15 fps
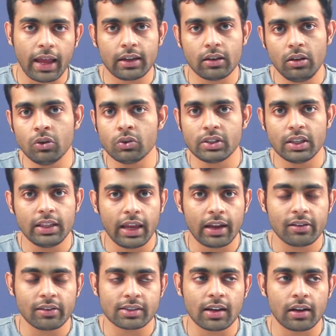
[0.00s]
And you see the
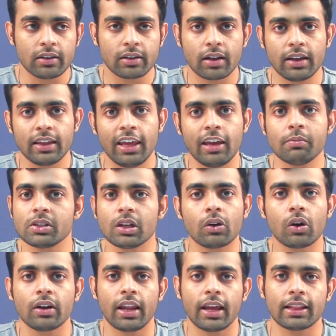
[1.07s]
end result. Games are
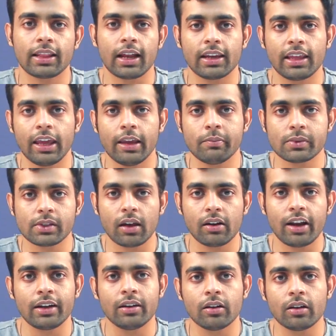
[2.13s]
not like that. Games
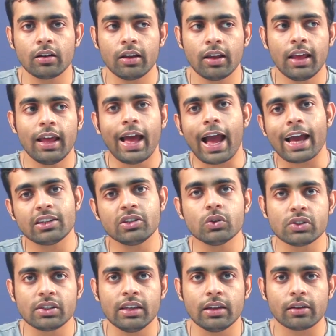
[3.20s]
are rendered as
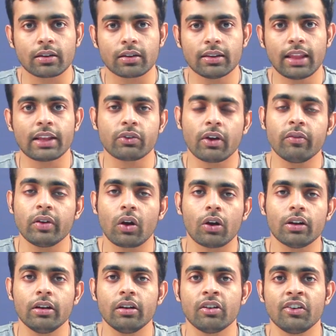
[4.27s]
you see it. That's why we
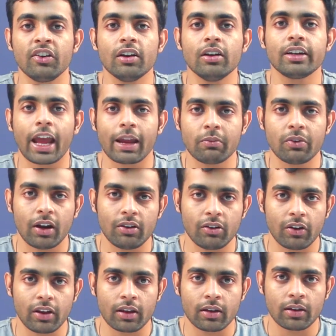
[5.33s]
call it real-time
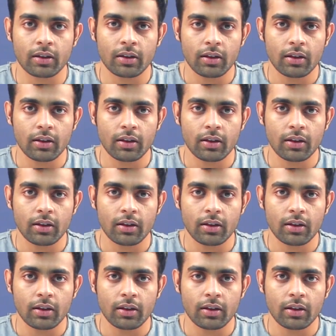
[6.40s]
rendering.